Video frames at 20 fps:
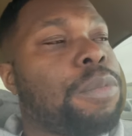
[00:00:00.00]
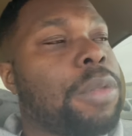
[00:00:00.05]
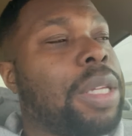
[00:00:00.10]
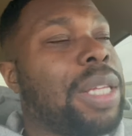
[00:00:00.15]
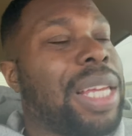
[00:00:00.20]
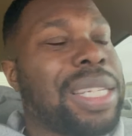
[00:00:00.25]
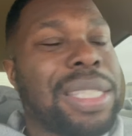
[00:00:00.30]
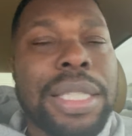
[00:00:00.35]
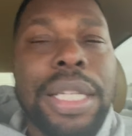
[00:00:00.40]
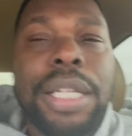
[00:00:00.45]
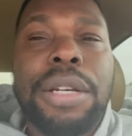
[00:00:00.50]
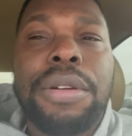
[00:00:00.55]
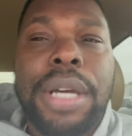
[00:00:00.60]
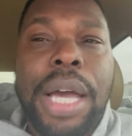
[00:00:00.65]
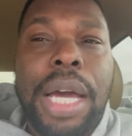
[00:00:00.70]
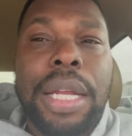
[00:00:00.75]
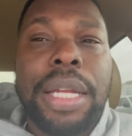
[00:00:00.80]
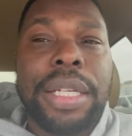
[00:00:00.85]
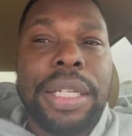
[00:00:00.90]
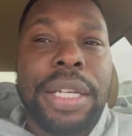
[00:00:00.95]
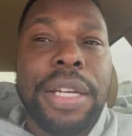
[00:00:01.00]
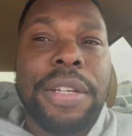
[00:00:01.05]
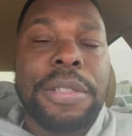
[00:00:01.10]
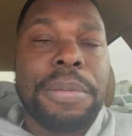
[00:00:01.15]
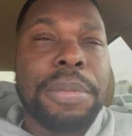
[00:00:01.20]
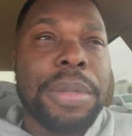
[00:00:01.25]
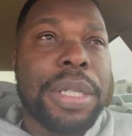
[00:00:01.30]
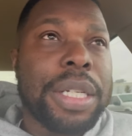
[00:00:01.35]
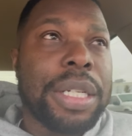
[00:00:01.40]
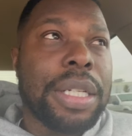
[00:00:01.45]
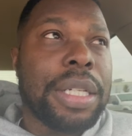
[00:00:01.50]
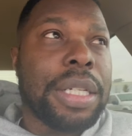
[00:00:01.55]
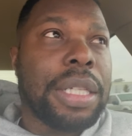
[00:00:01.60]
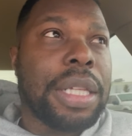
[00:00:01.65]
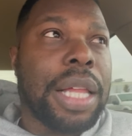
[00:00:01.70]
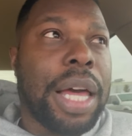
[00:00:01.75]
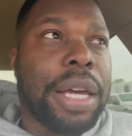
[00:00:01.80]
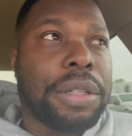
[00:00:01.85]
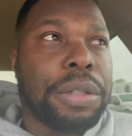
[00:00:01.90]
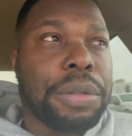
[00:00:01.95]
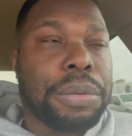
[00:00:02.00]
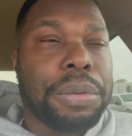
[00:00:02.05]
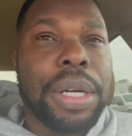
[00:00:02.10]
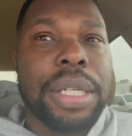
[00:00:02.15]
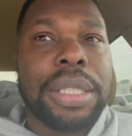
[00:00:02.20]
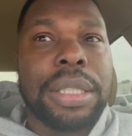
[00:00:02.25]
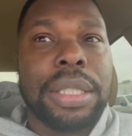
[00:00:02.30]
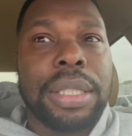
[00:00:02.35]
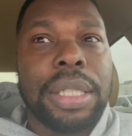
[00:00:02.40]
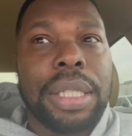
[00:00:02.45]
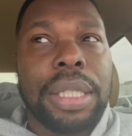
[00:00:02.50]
That still kind of gives me, like, the rest of the